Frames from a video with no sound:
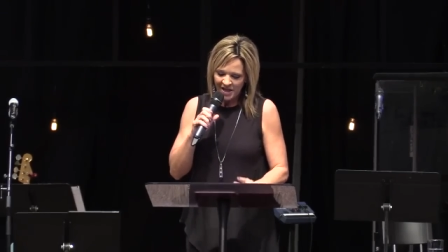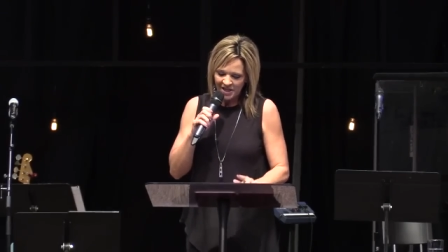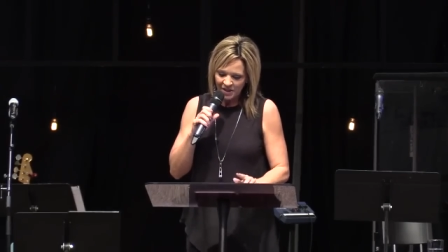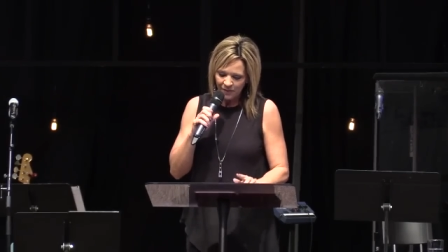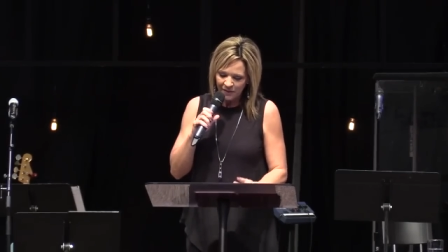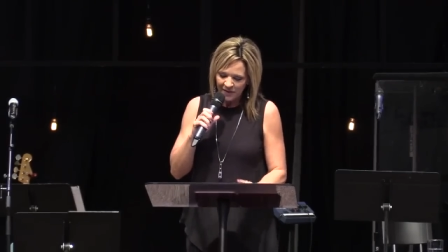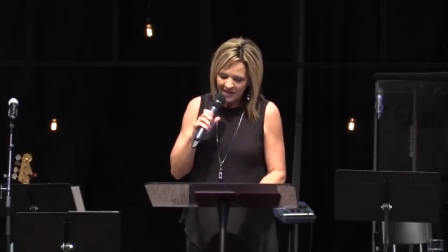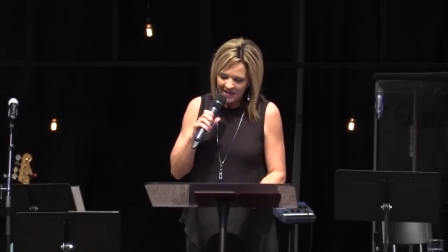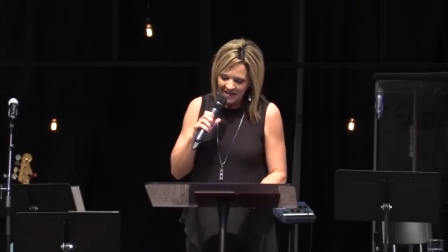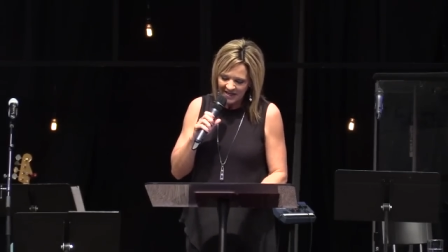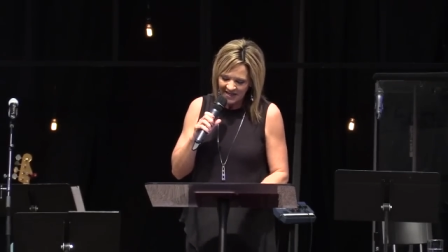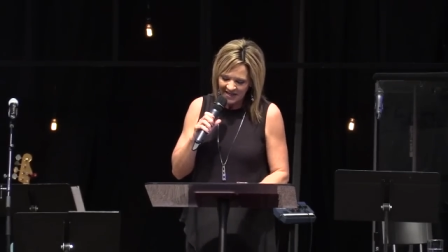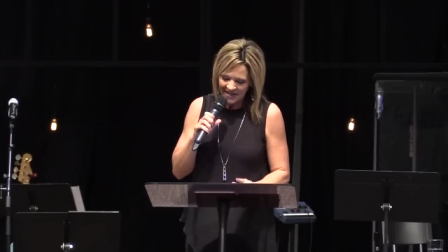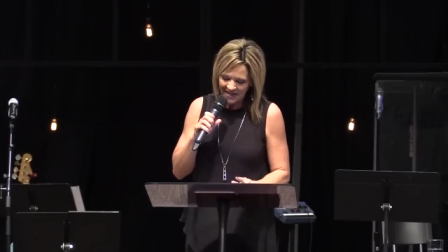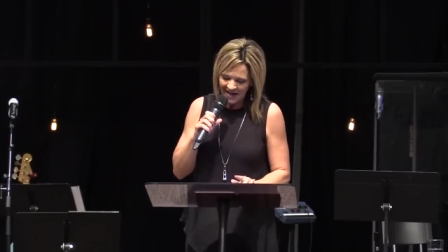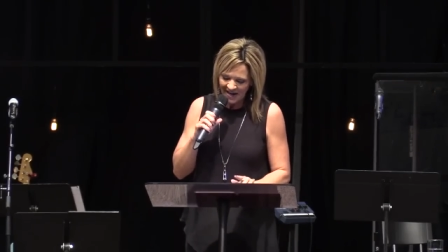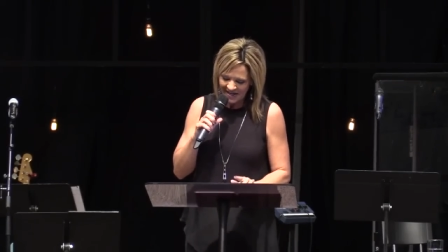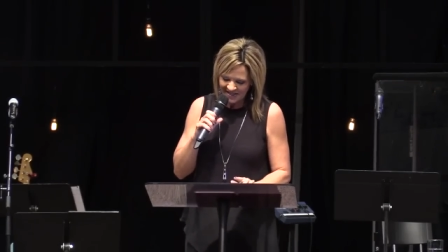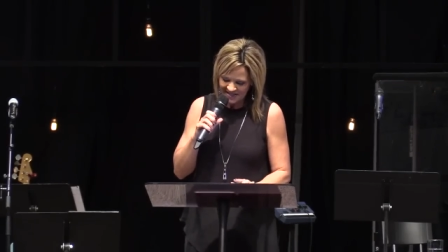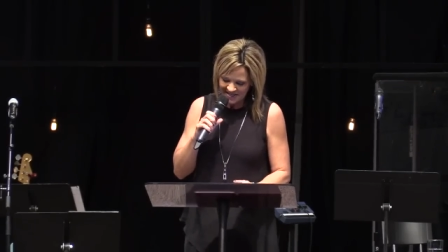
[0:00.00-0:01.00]
the
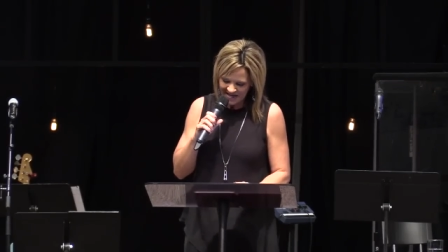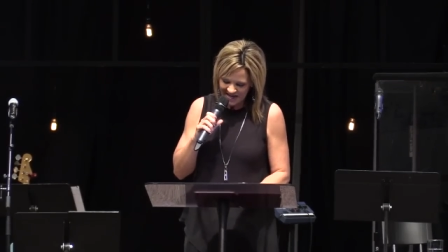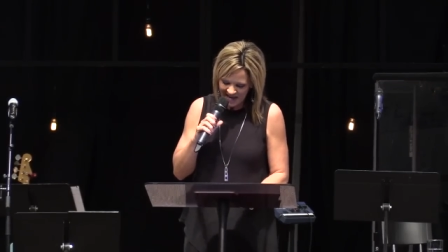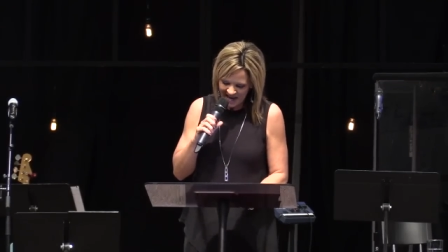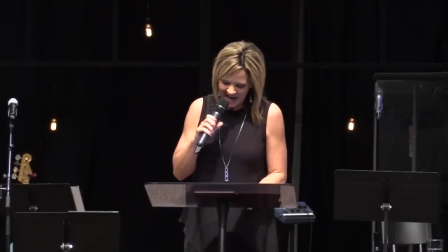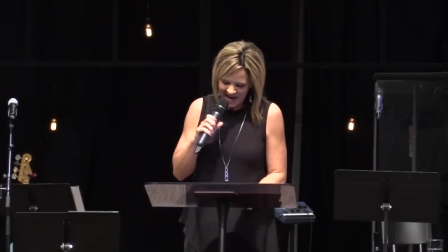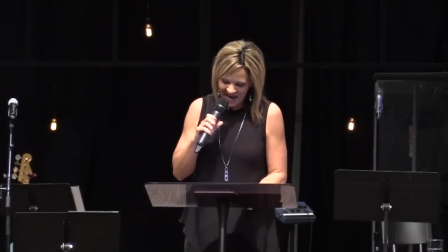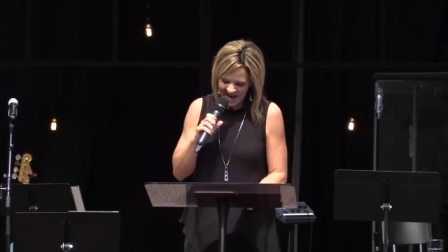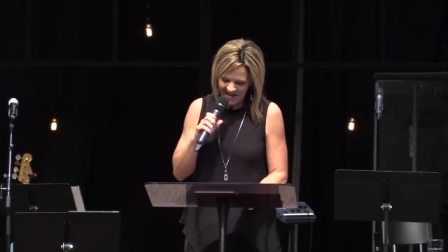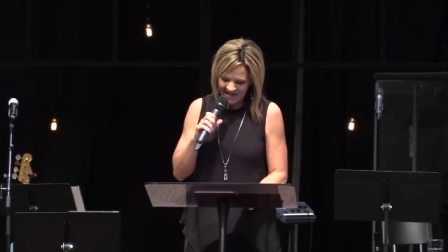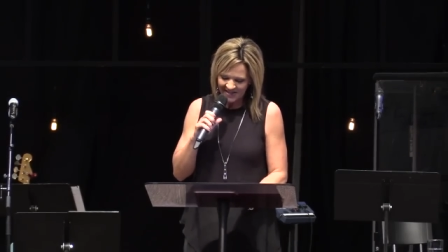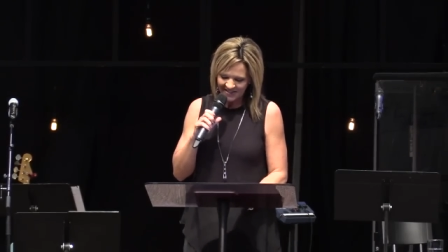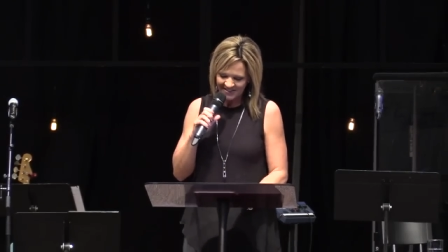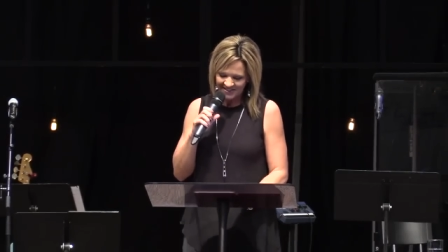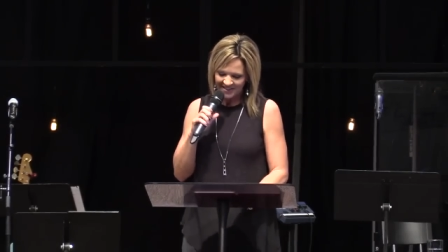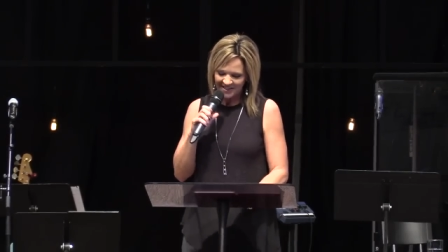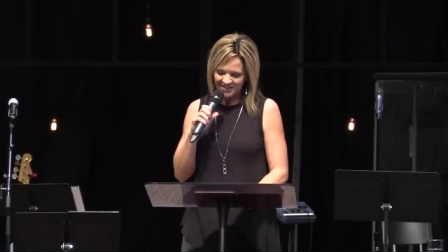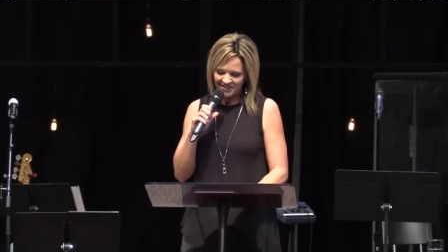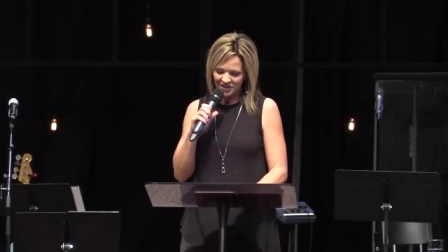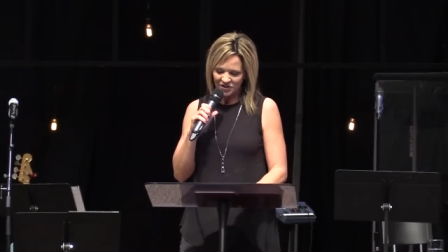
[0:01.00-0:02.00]
beginning and the end
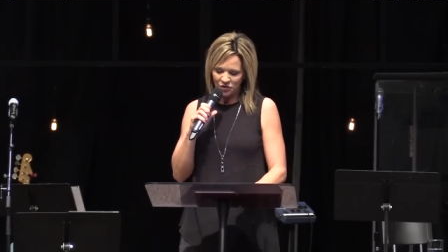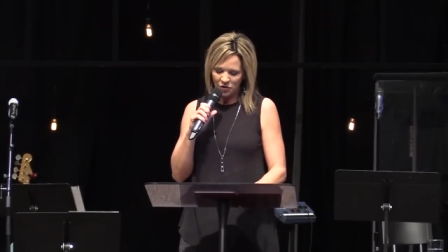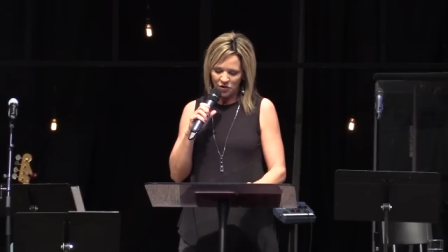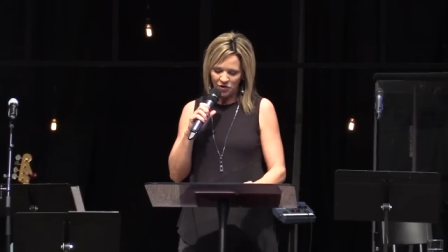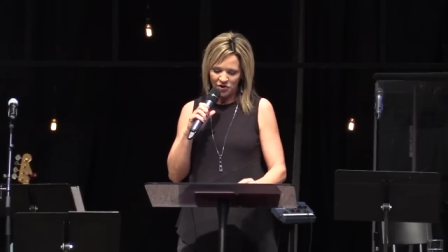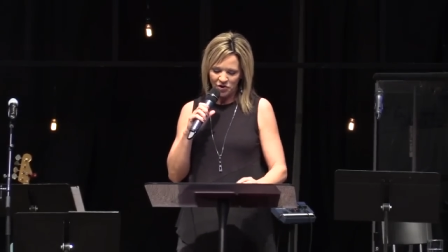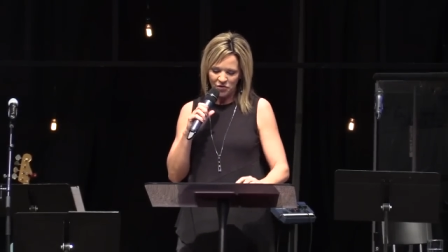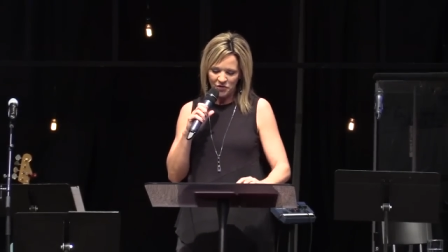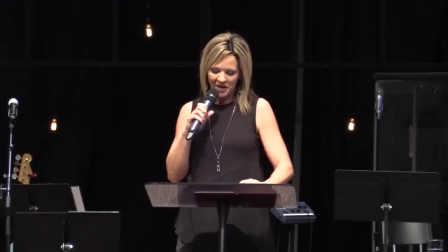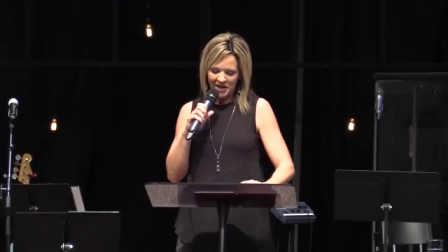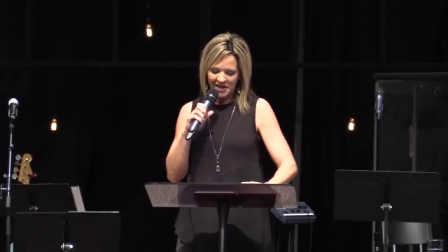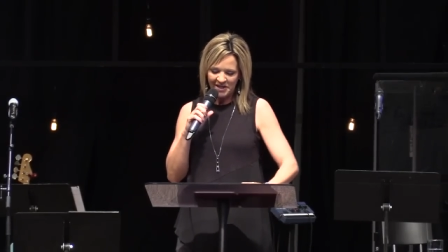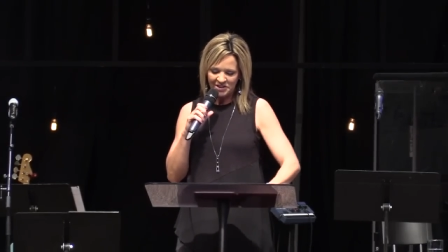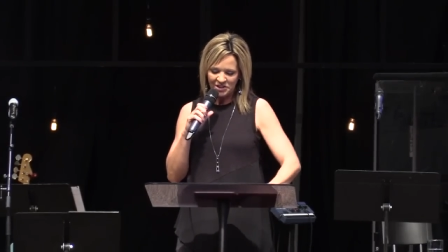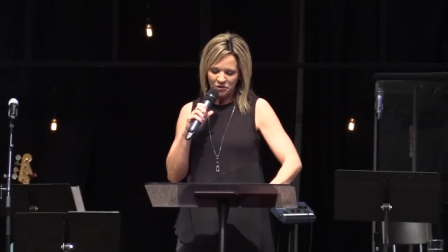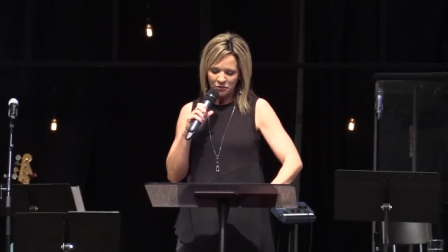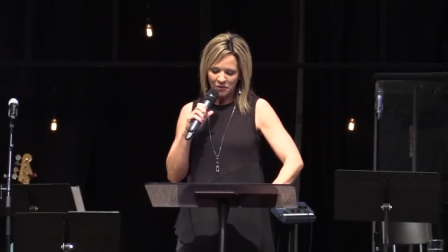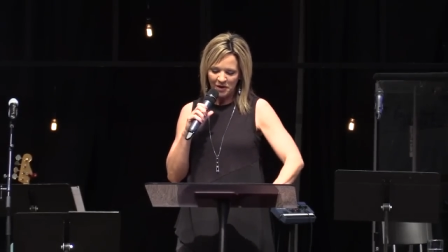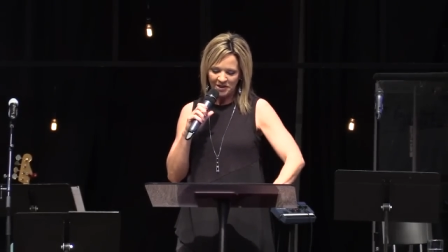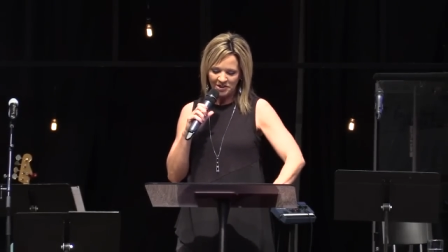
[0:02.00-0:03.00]
says the lord who is
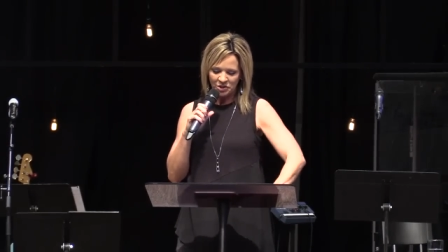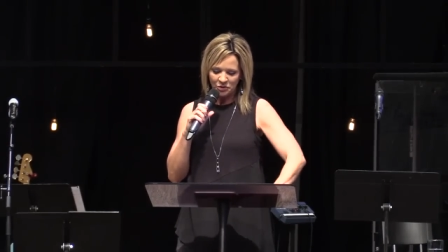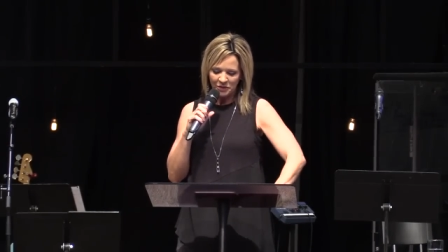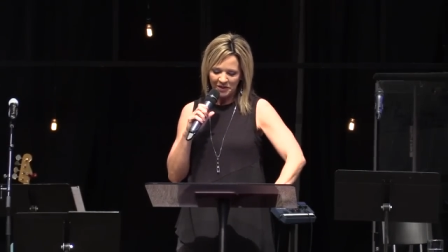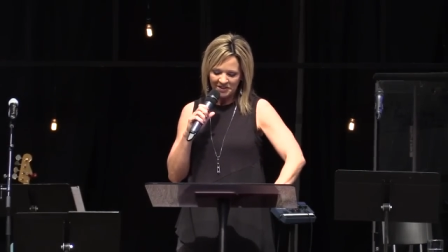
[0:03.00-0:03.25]
who was who